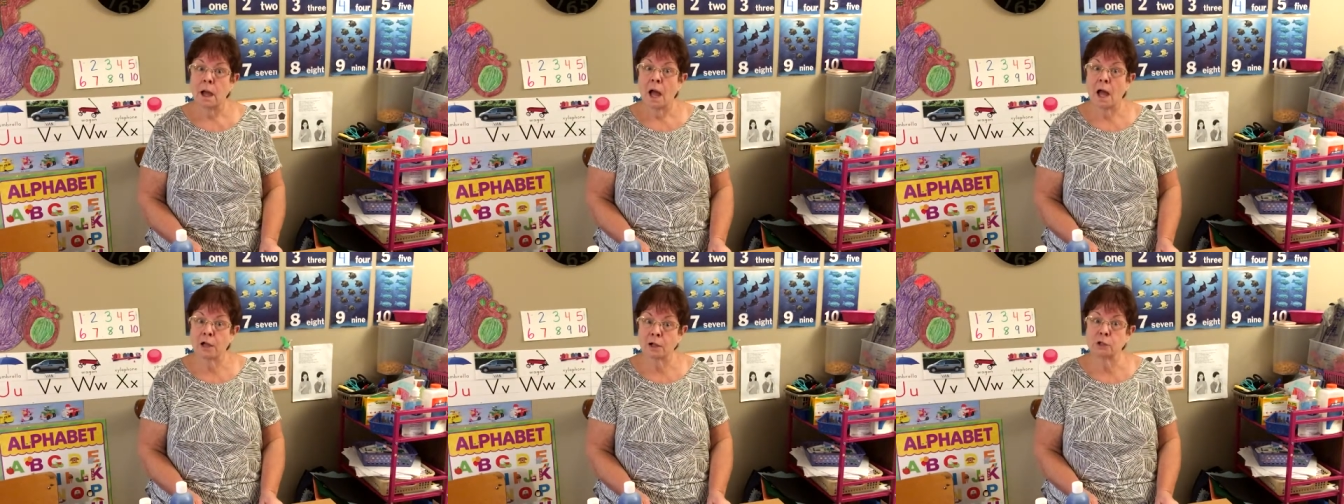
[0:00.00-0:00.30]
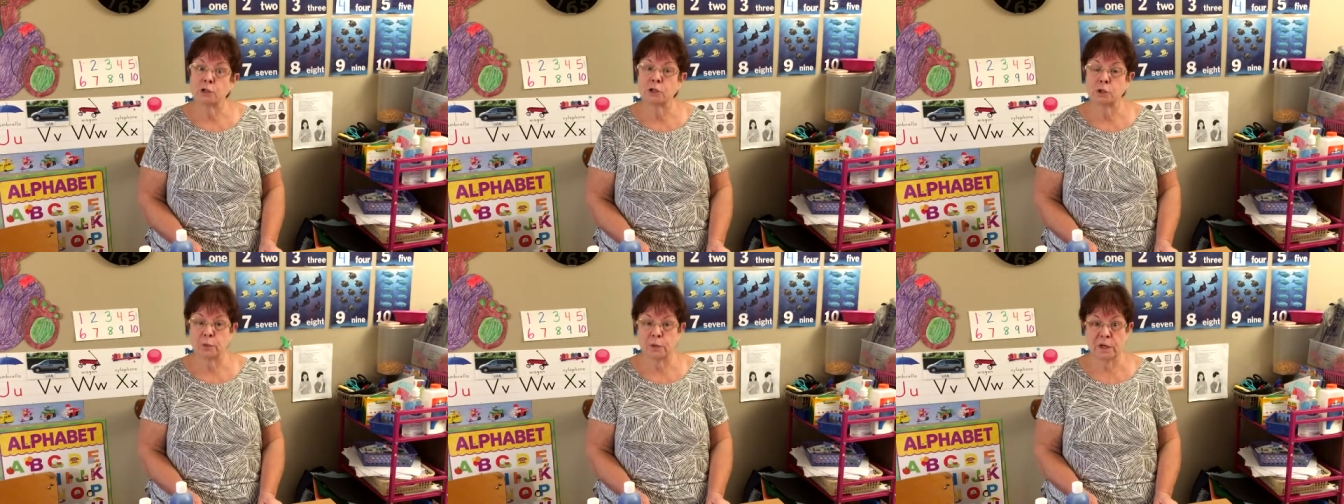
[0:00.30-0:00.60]
I
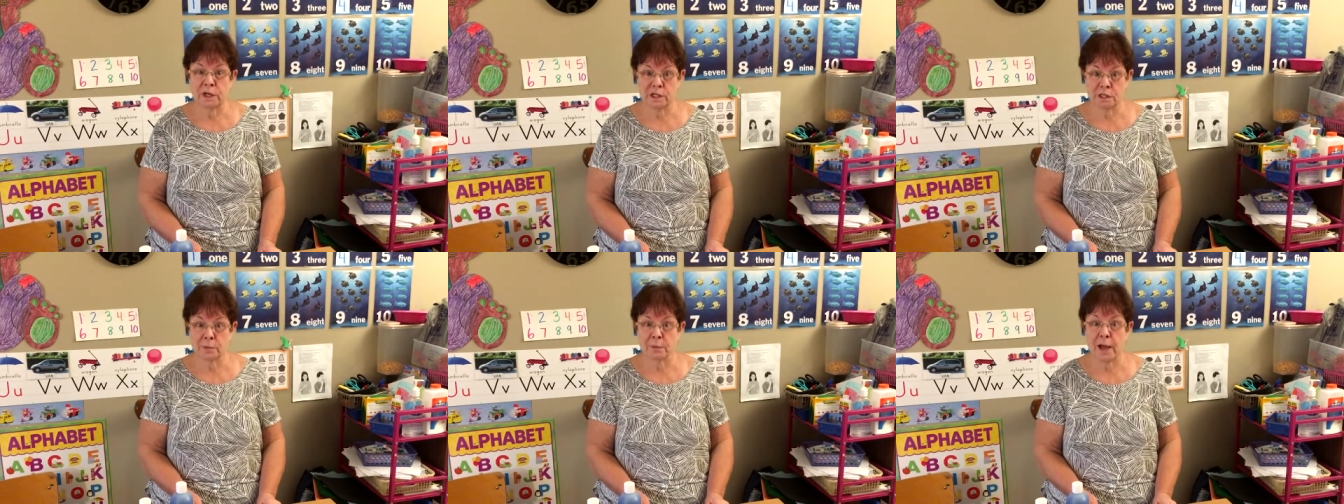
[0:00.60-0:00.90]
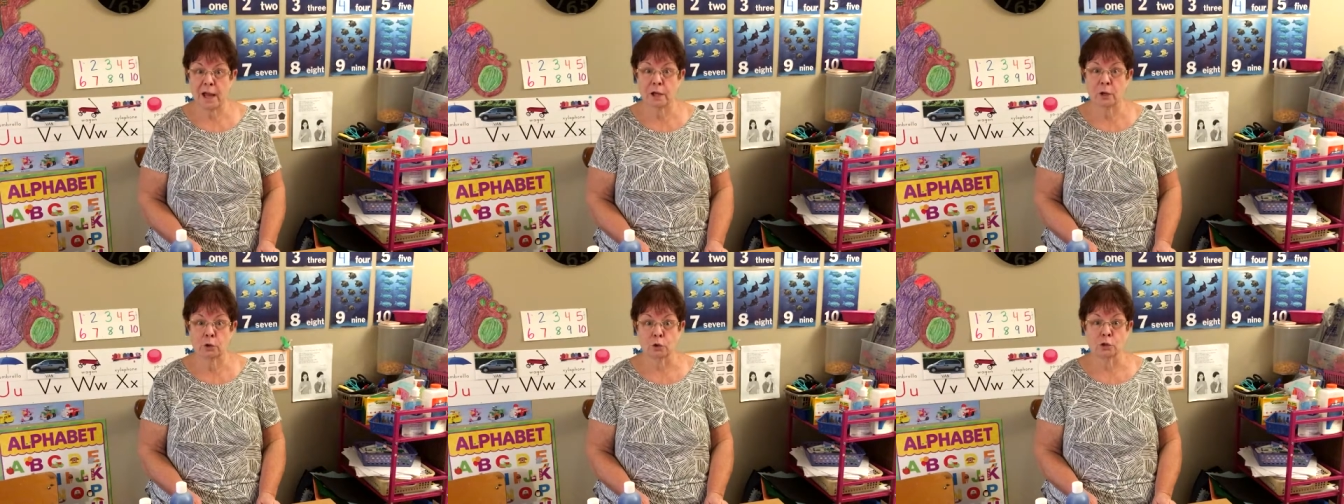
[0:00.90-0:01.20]
used to read it to
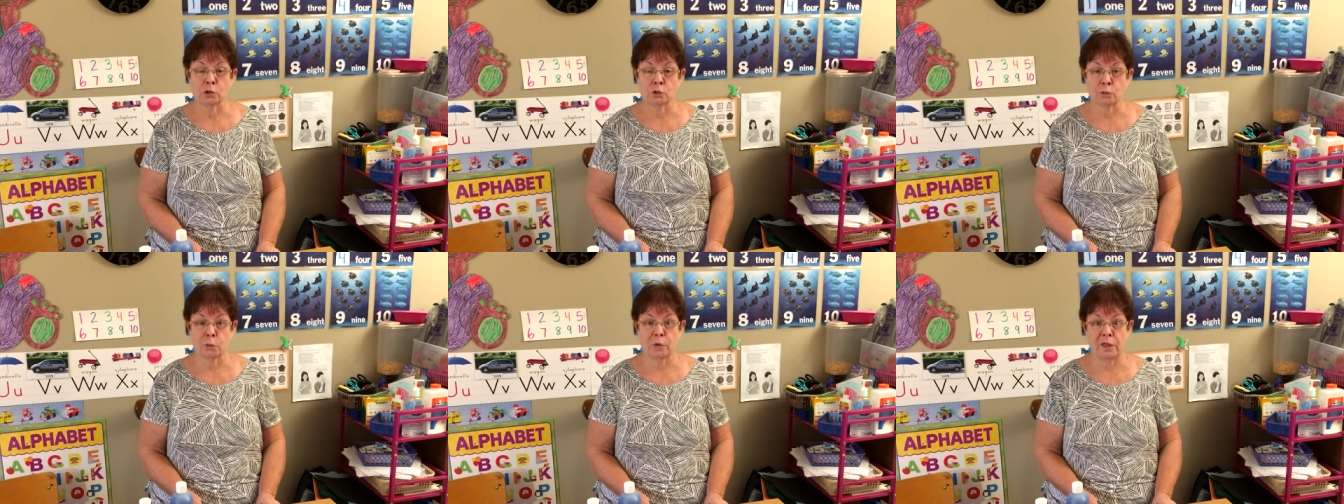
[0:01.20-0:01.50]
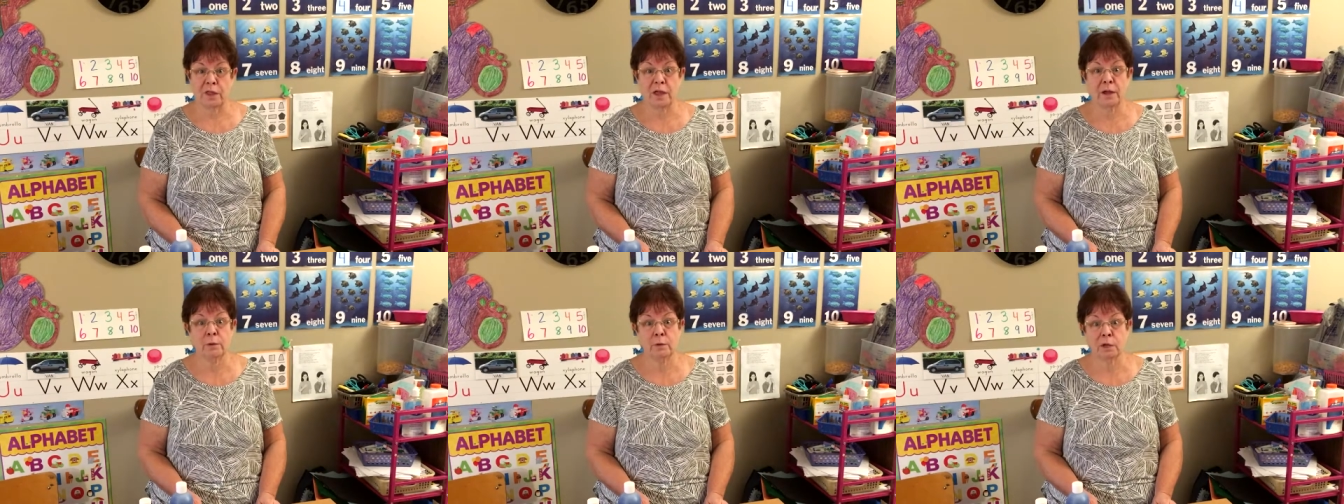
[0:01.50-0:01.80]
my girls when
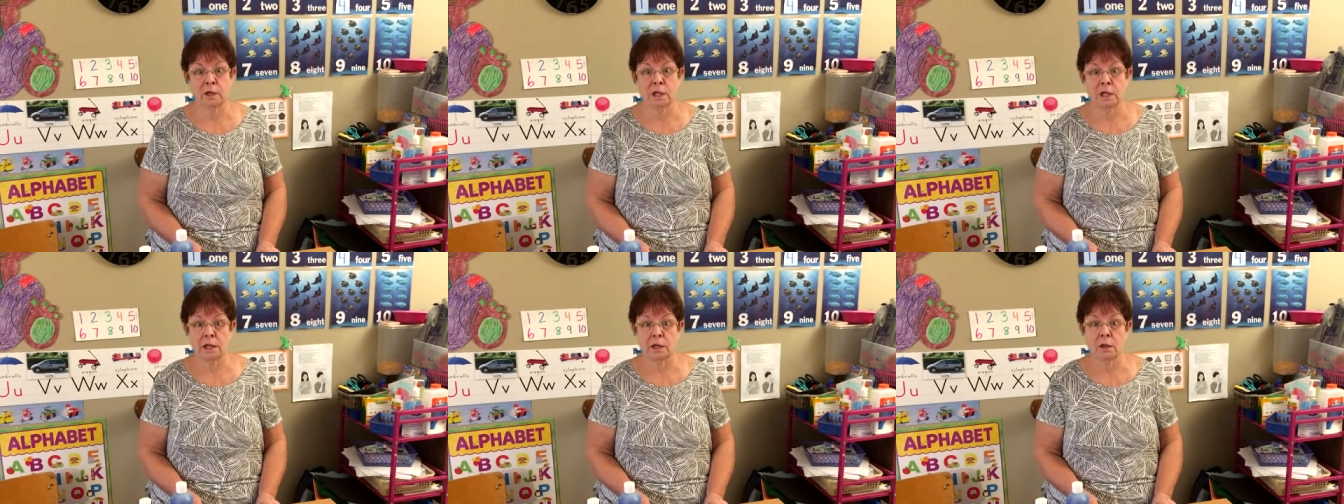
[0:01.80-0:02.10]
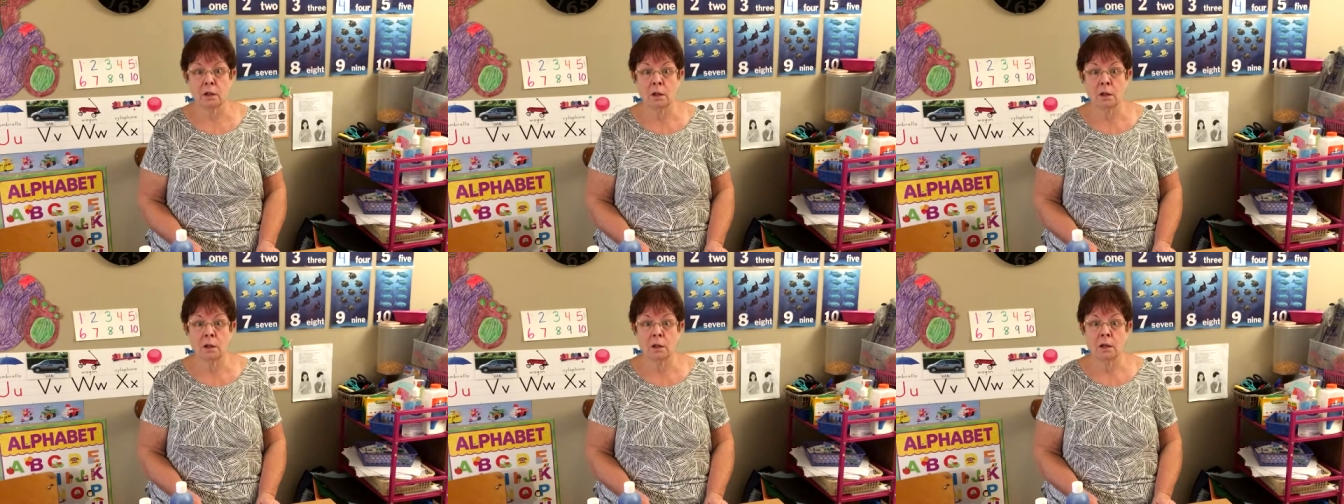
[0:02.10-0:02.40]
they were
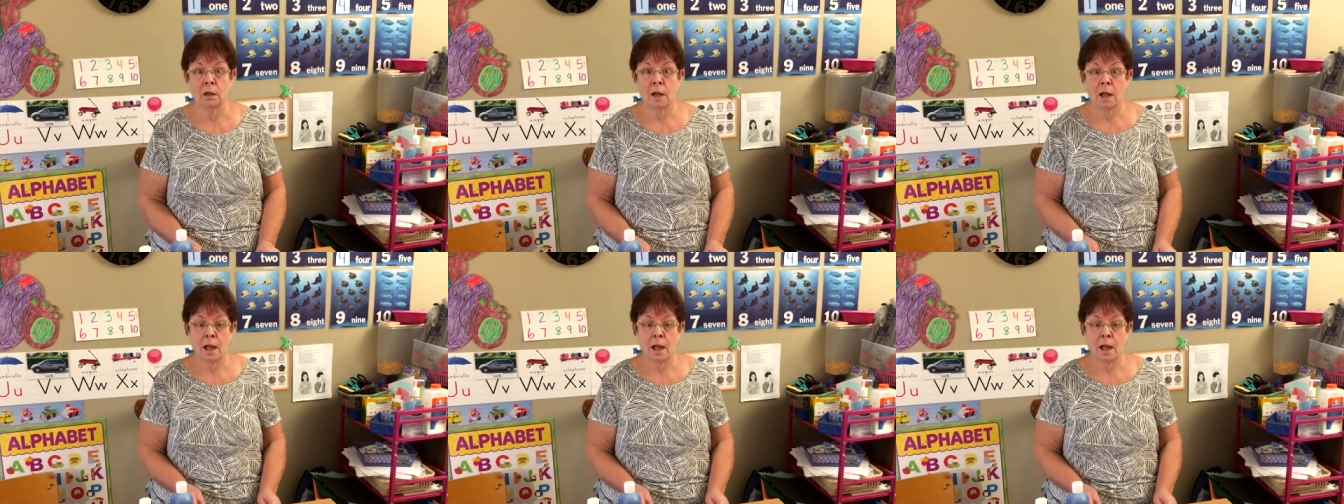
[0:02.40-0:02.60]
little.